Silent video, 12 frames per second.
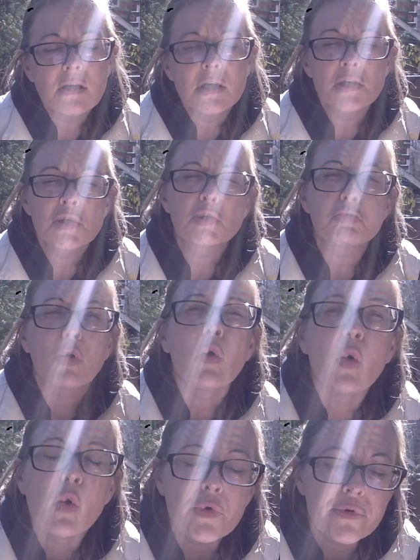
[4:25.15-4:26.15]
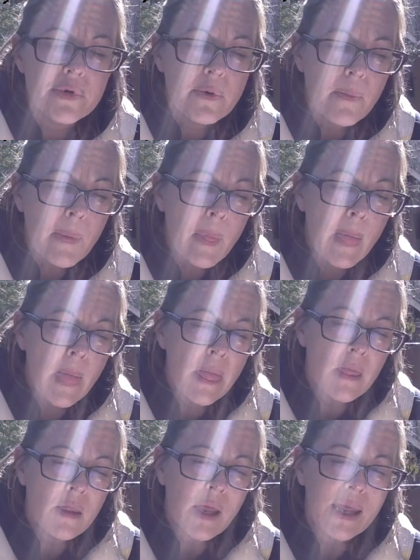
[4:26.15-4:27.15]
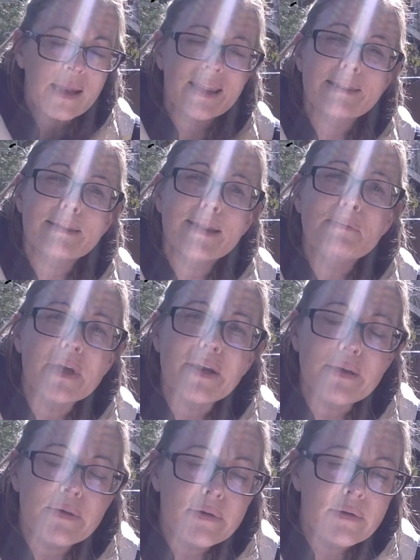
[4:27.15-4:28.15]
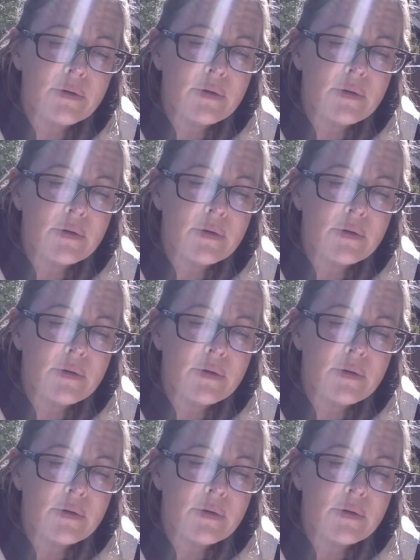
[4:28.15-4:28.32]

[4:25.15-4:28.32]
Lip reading: controlled and limited